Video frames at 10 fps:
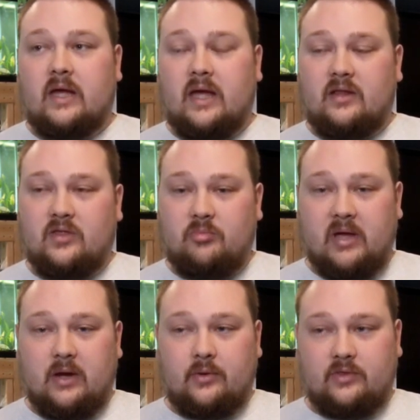And the
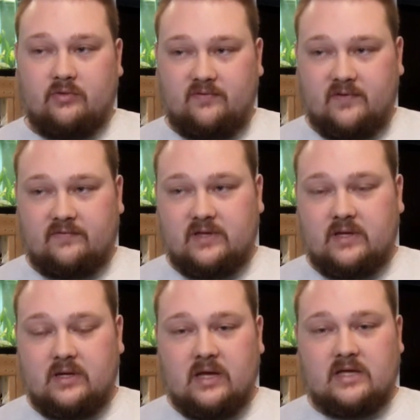Penguin
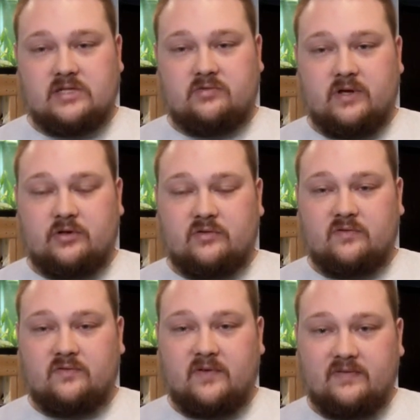350 has
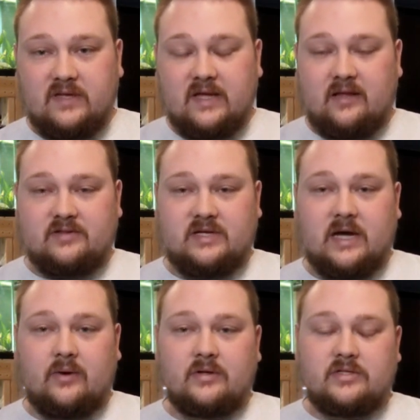350 gallons an
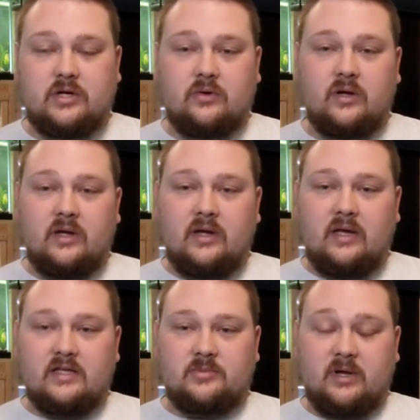hour, so
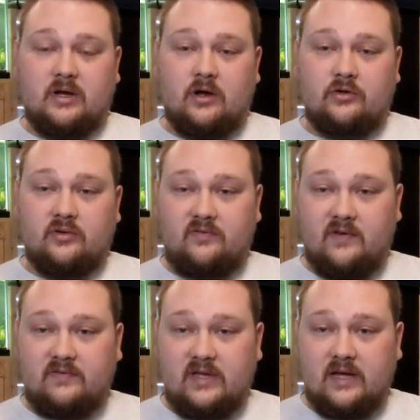it's about
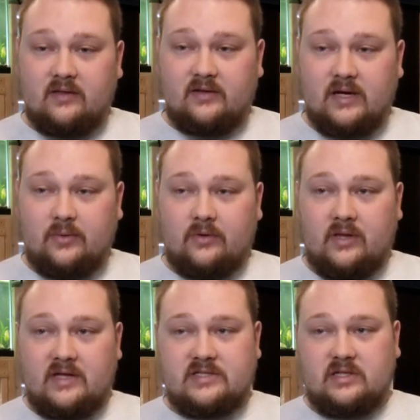150 gallon an hour
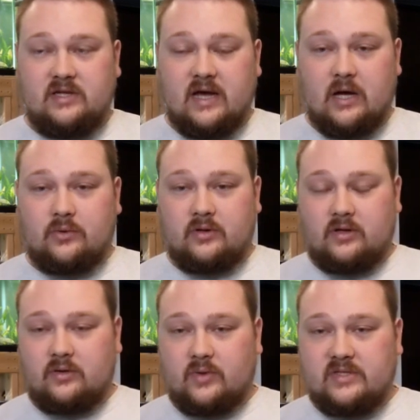less than the
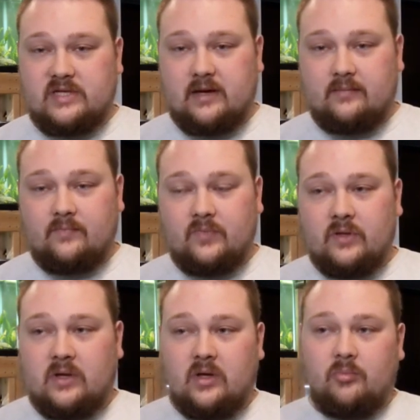AquaClear 110,
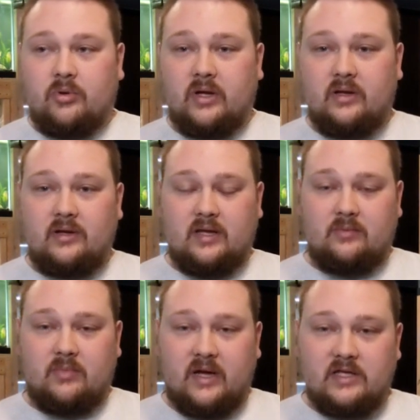but
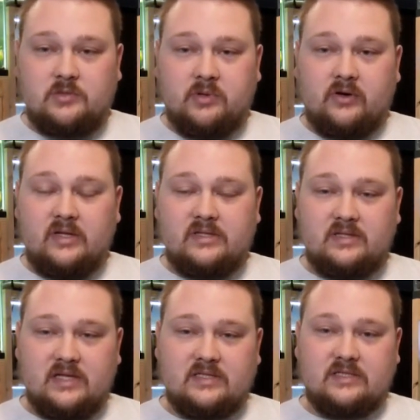in my experience,
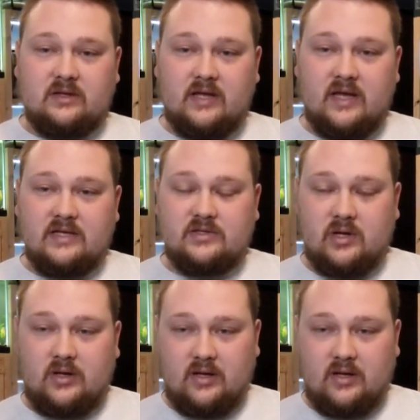it still has